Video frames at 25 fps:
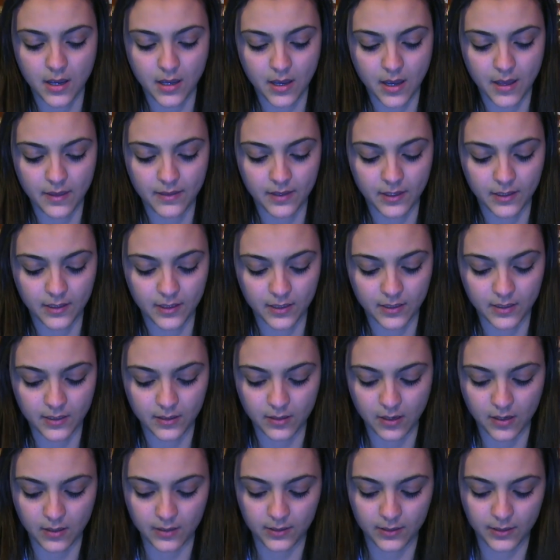I think this
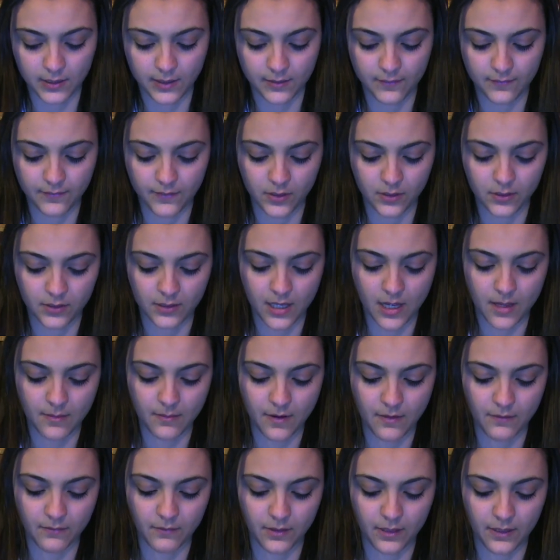is honestly the first
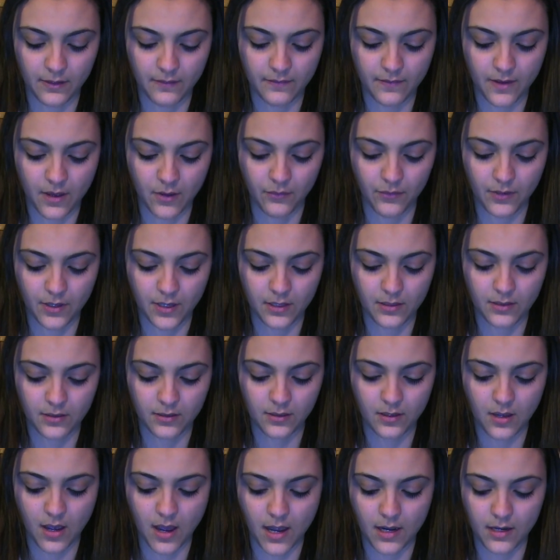time I've really felt
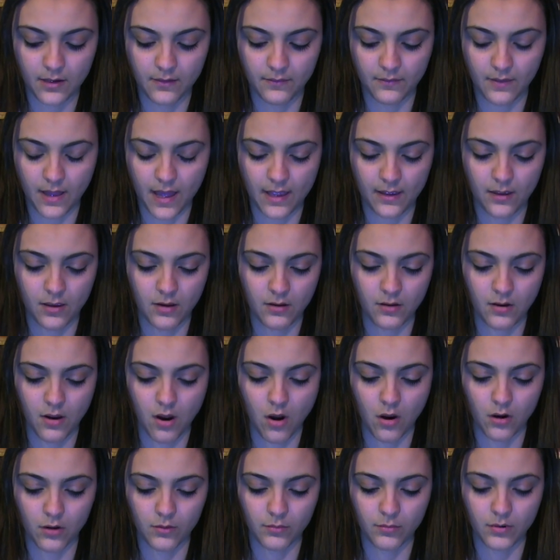this kind of like
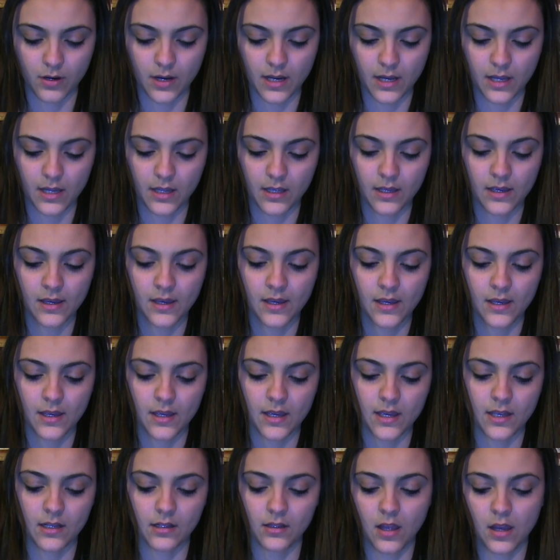heartbreak.
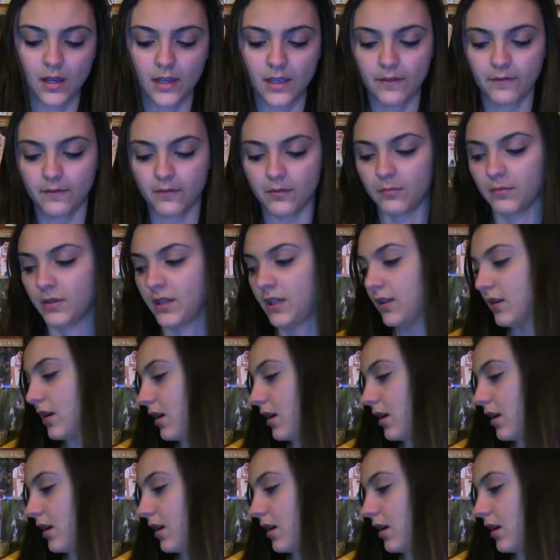And lucky for me,